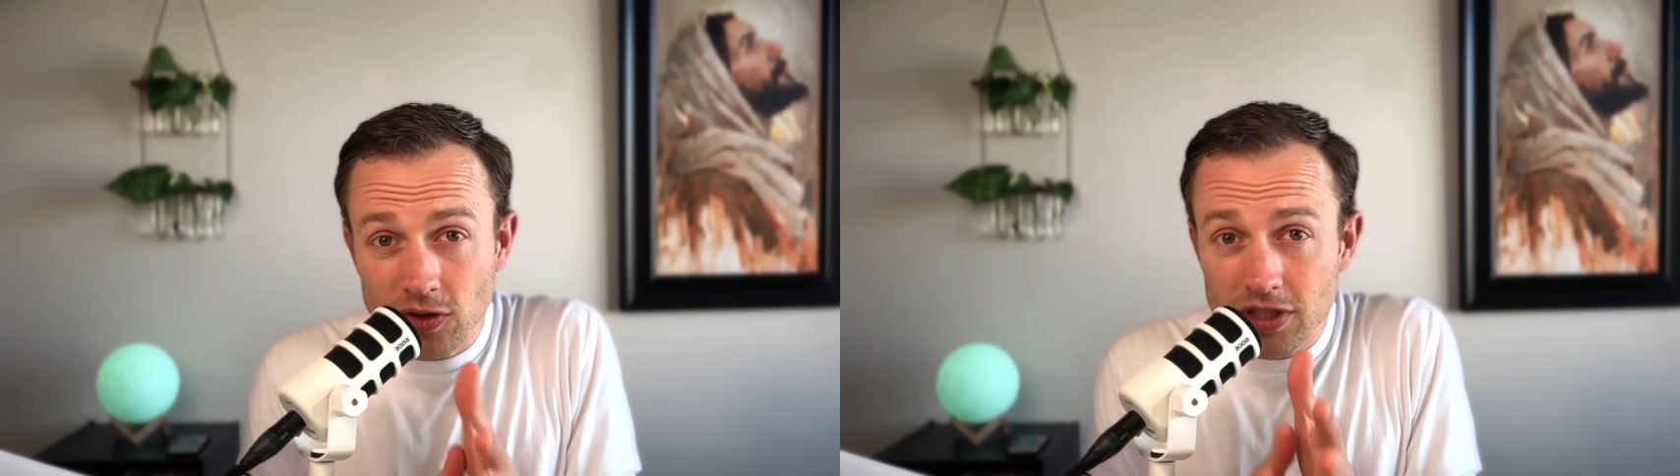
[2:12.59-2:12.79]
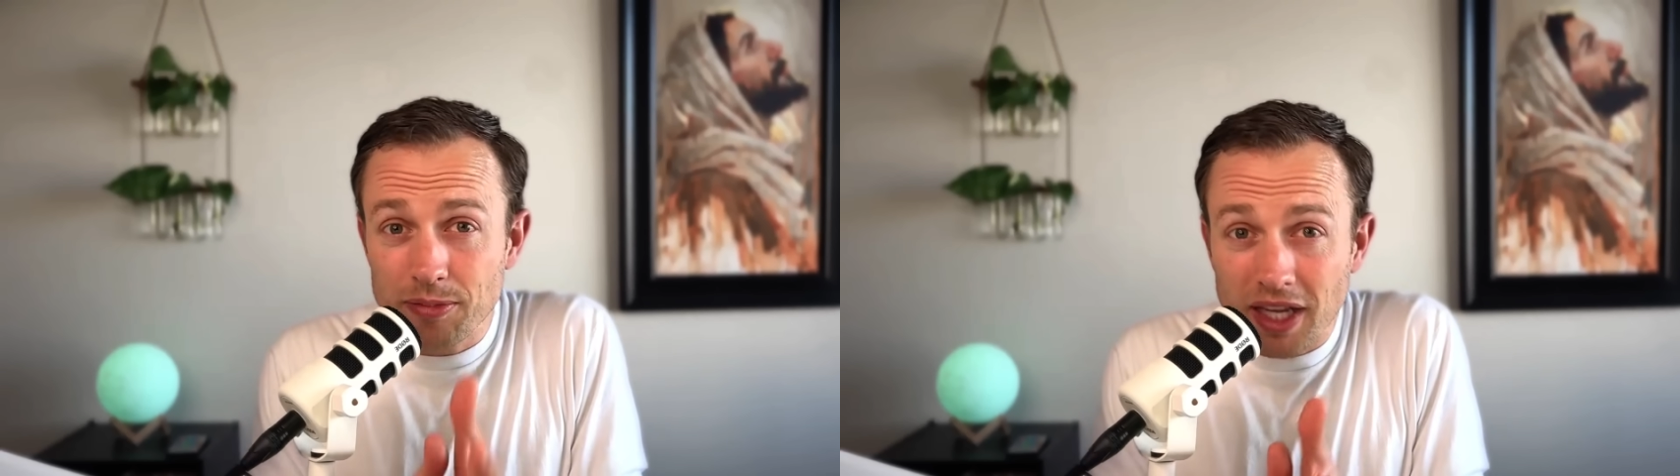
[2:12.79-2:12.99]

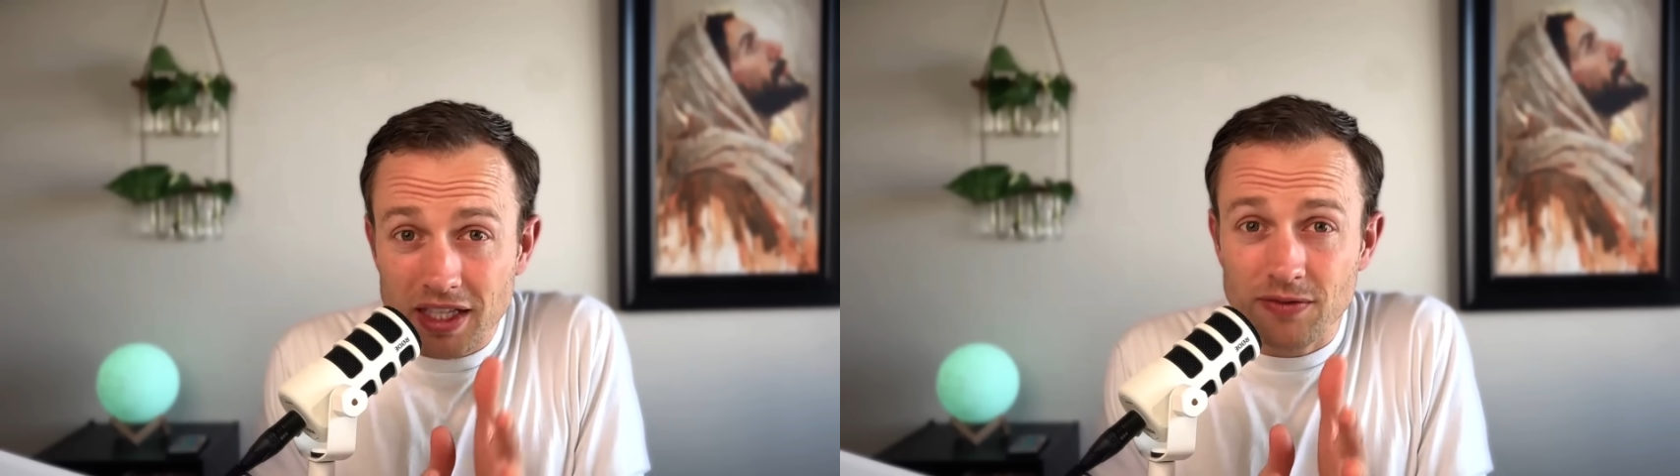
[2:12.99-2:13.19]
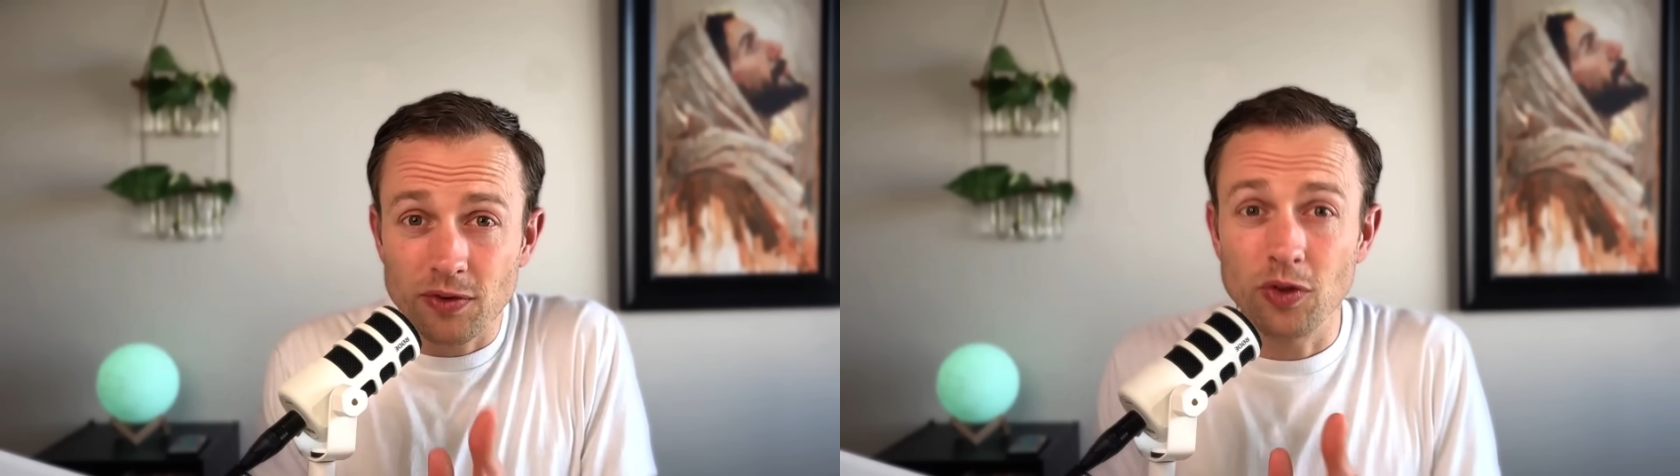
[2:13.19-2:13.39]

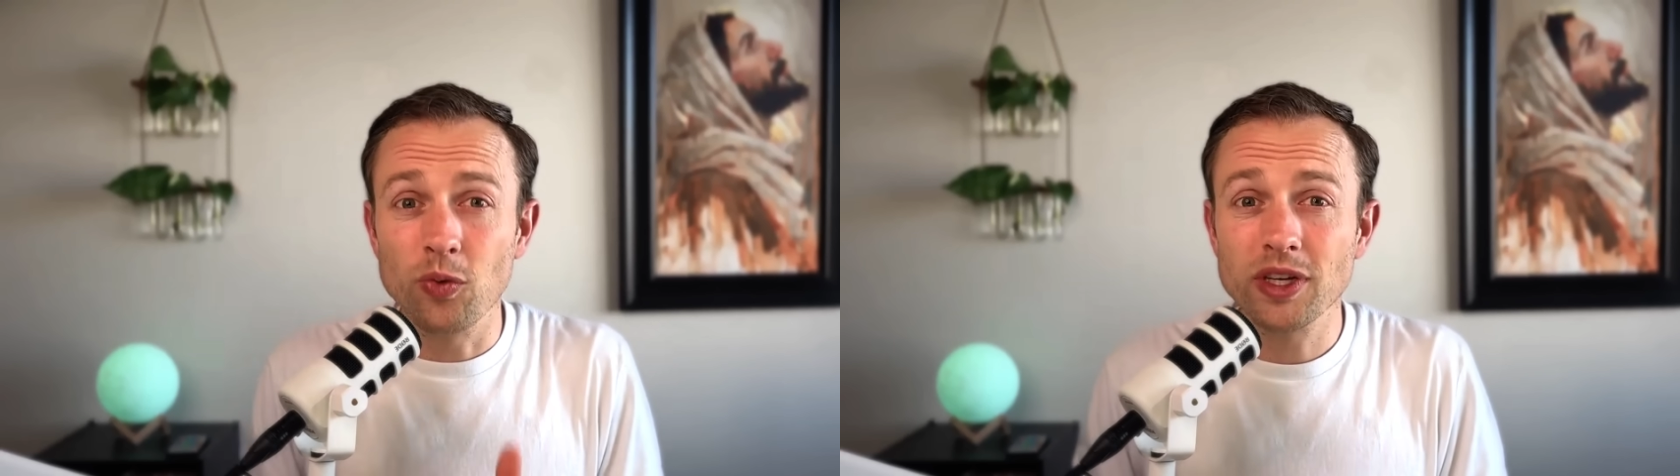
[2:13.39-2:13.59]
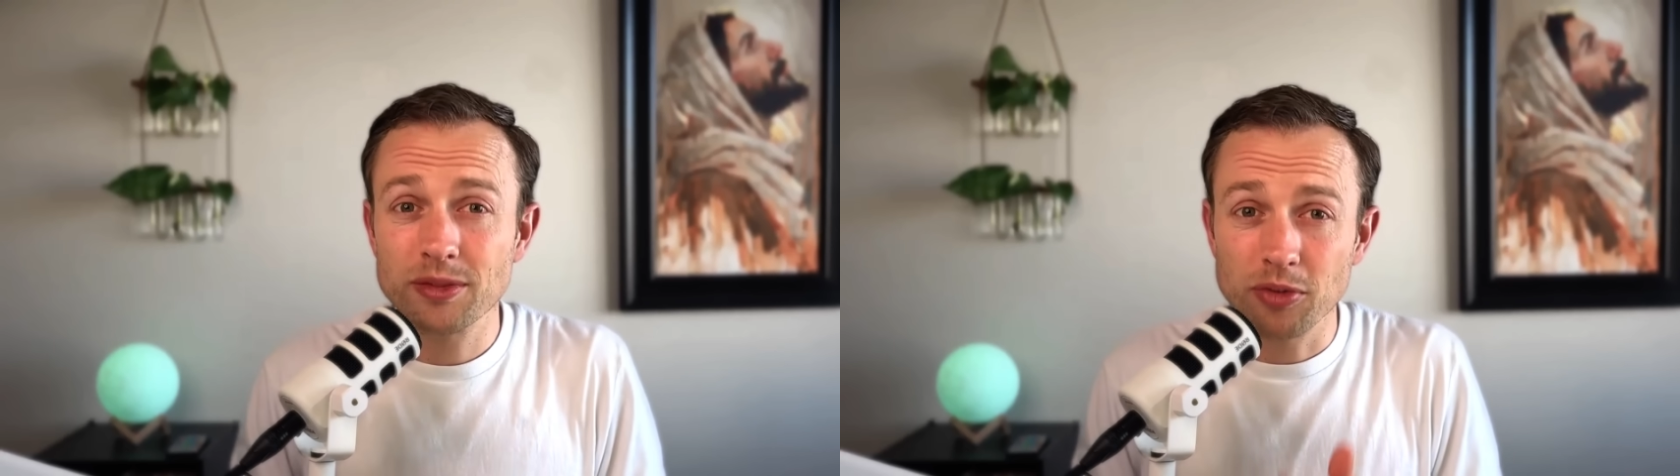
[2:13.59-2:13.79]
space for the
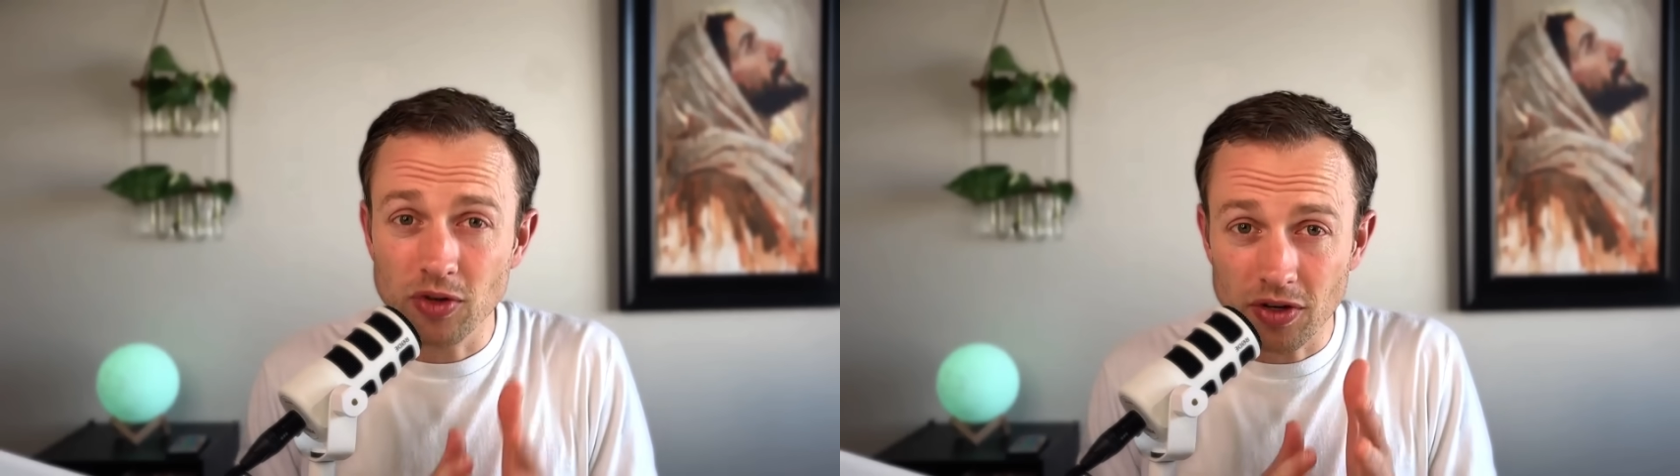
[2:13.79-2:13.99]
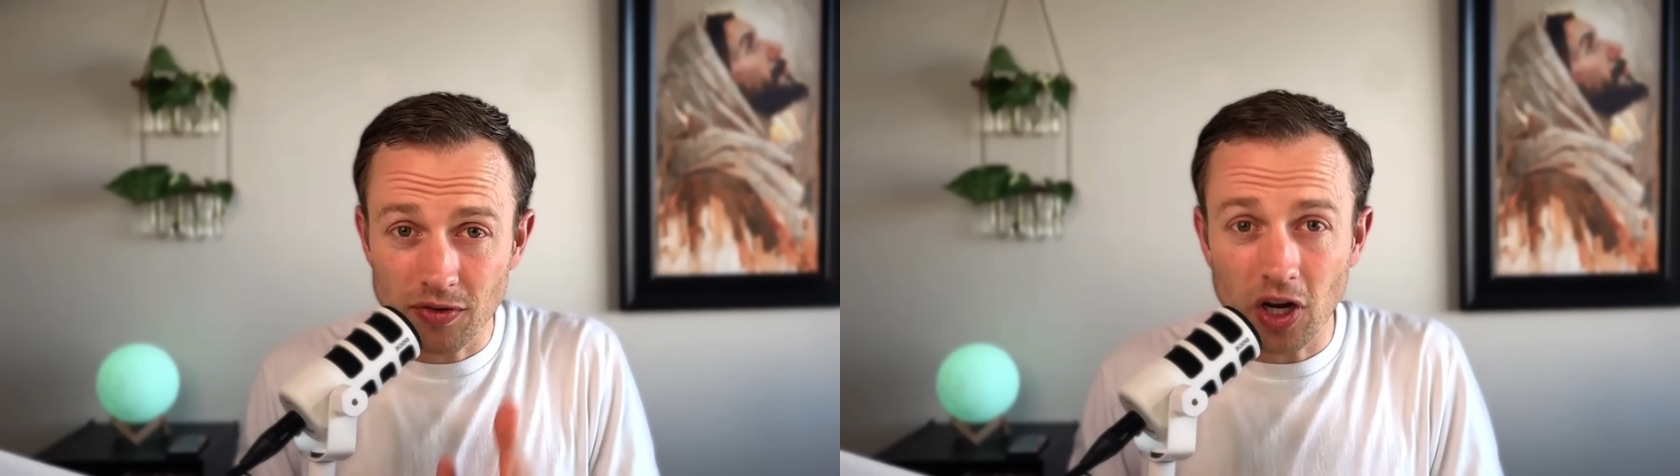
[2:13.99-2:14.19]
whisper
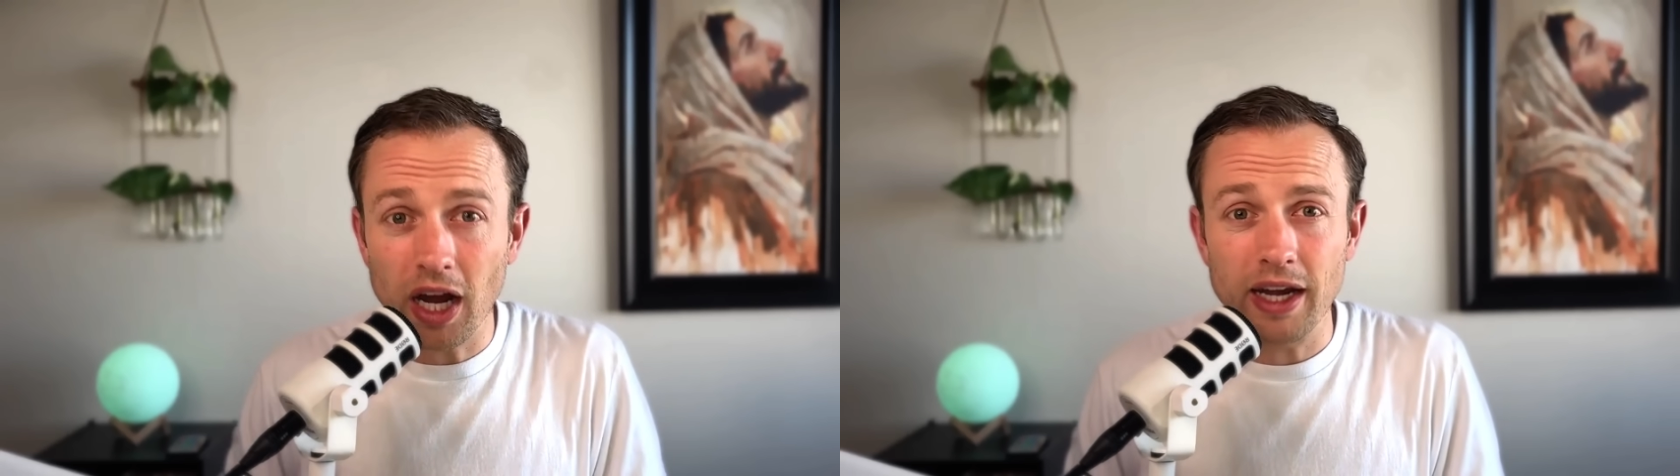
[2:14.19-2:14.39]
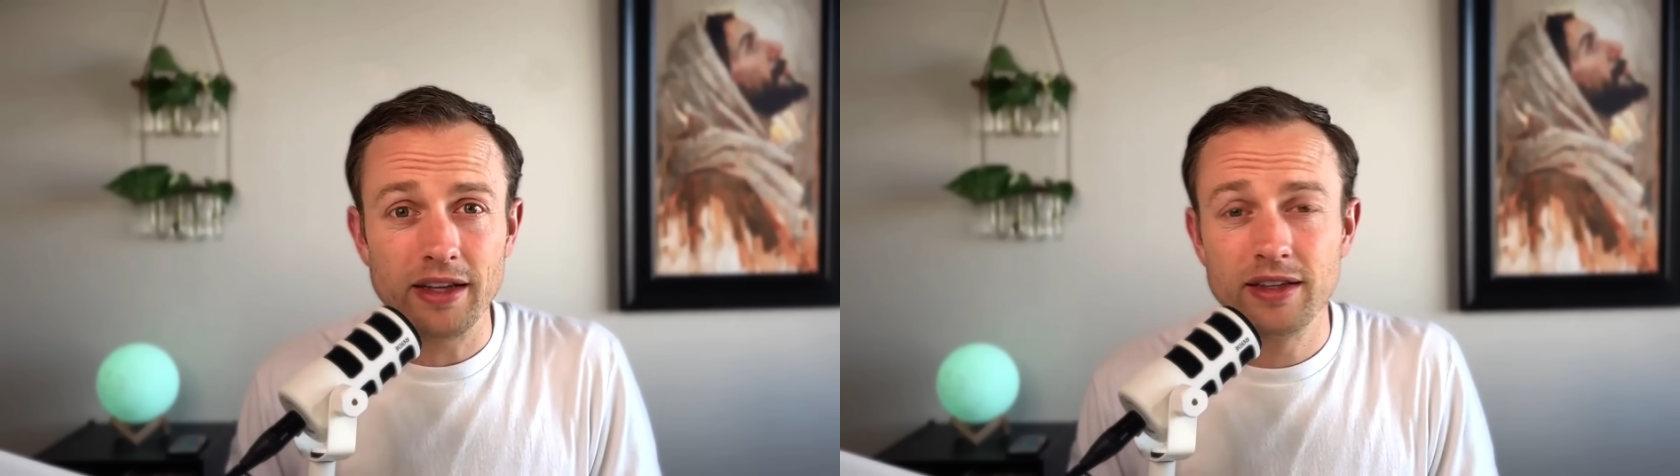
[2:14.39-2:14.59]
of God.